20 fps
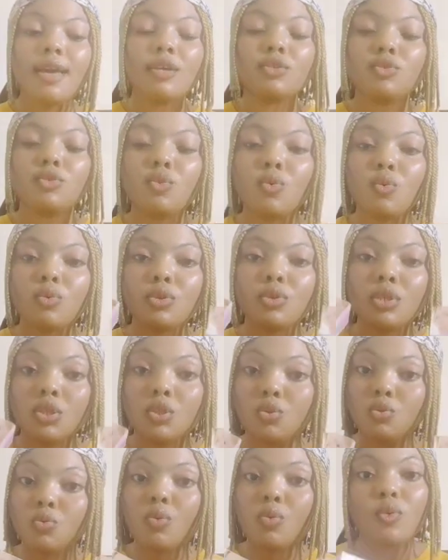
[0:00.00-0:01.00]
So these
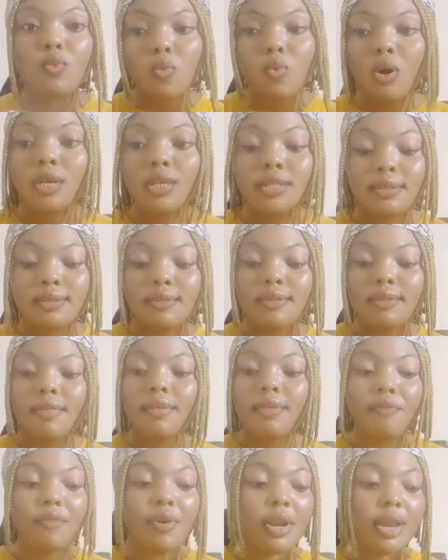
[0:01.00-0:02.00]
two is
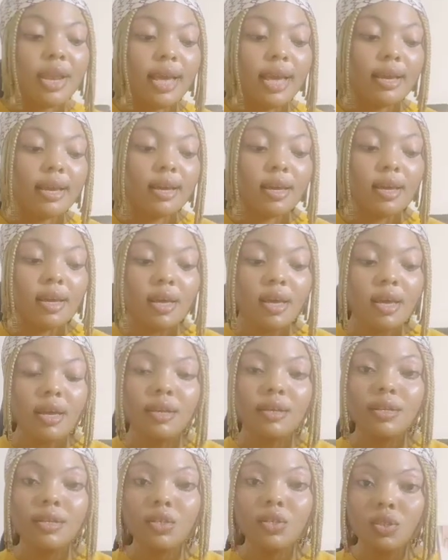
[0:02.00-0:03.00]
different. Like
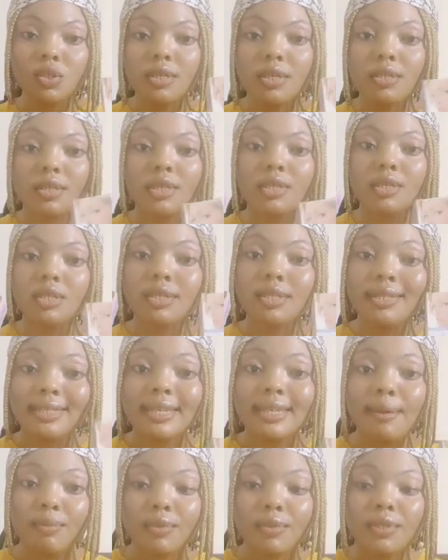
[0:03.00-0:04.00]
this, it is the
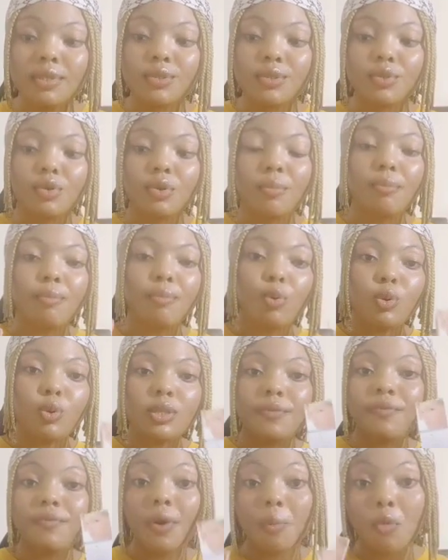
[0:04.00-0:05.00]
same serum
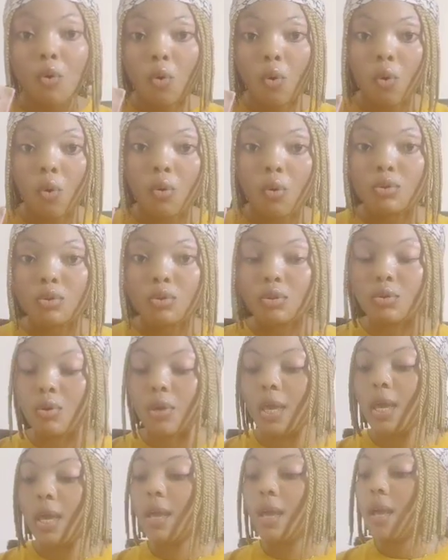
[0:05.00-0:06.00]
but different colors,
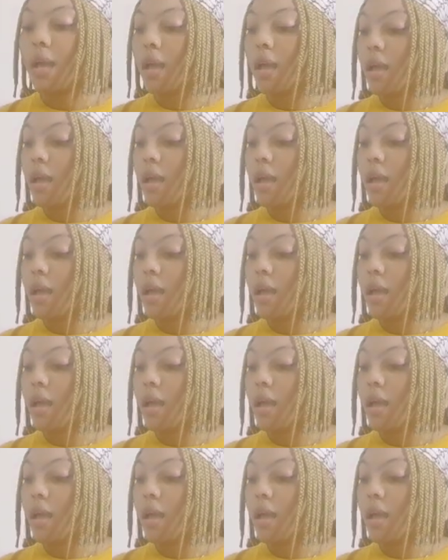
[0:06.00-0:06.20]
okay?